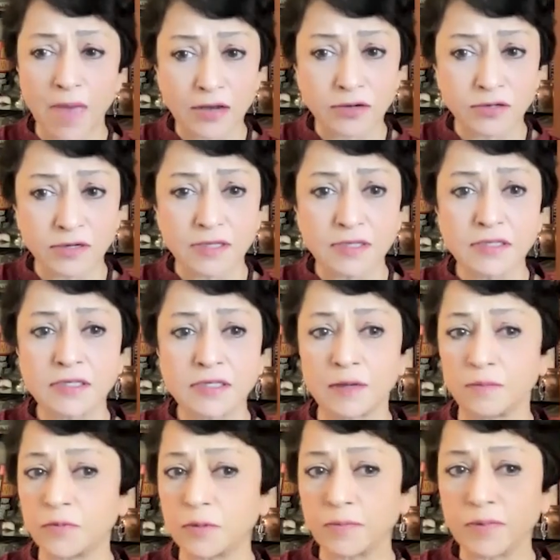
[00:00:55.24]
Mandarin
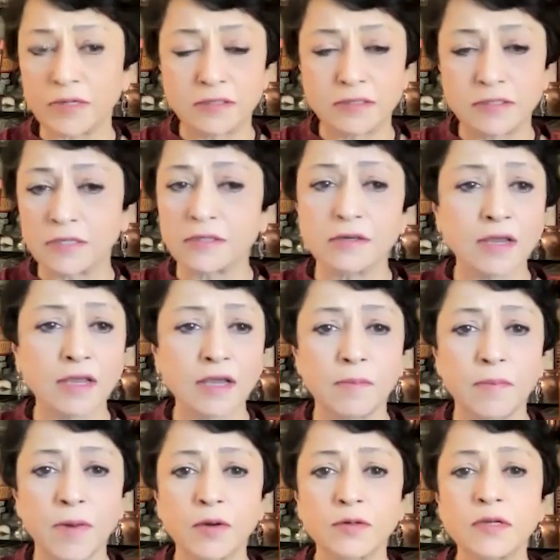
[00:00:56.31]
seemed to be dithering
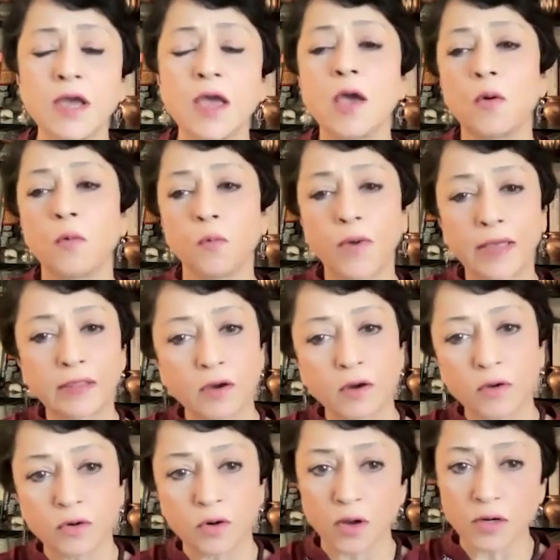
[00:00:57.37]
about whether
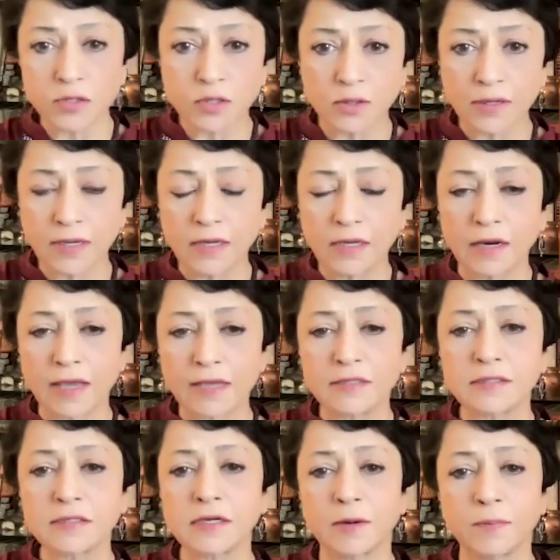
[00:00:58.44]
or not to
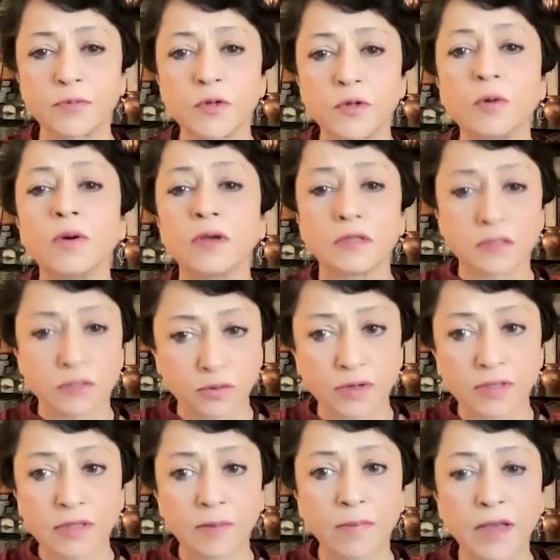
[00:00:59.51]
legalize crypto
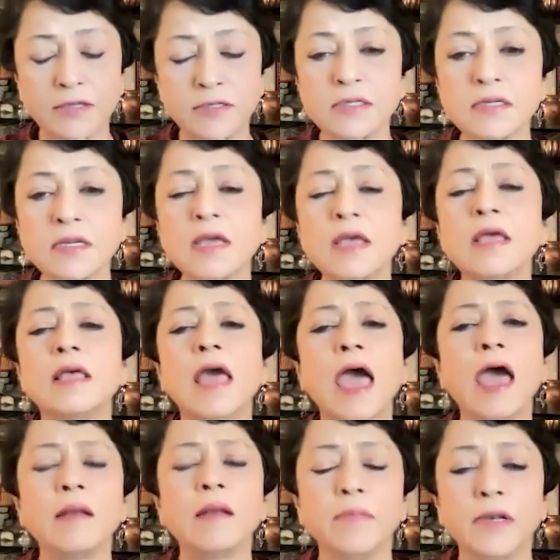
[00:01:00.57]
during the budget,
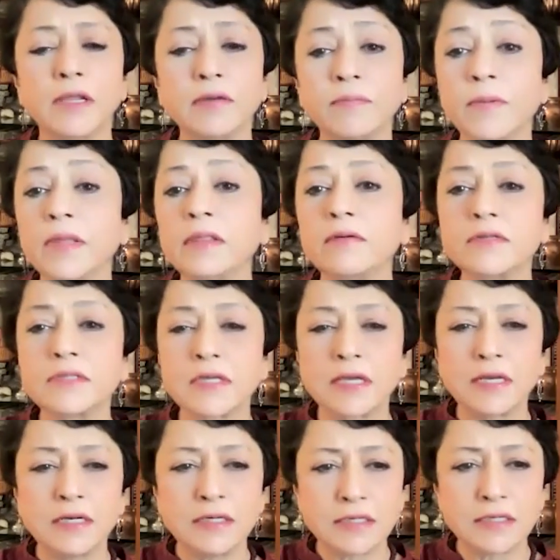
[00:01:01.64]
and believe me, there was
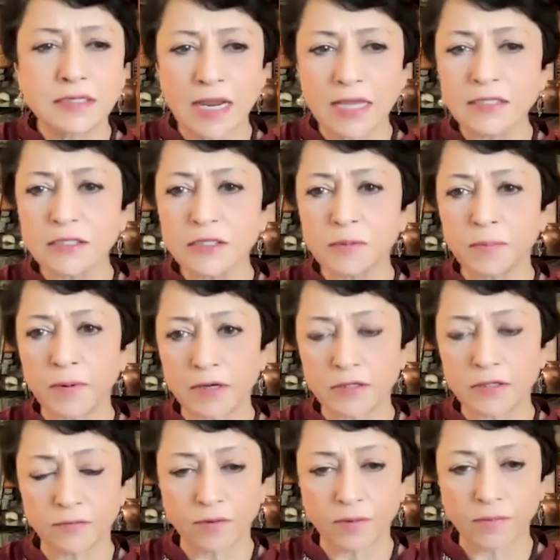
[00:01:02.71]
intense
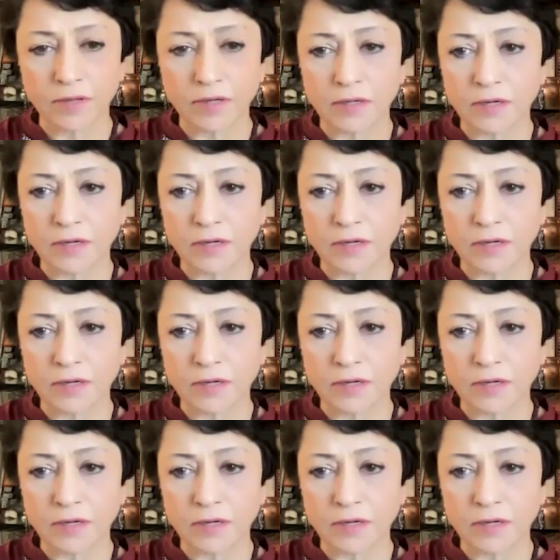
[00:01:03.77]
pressure from the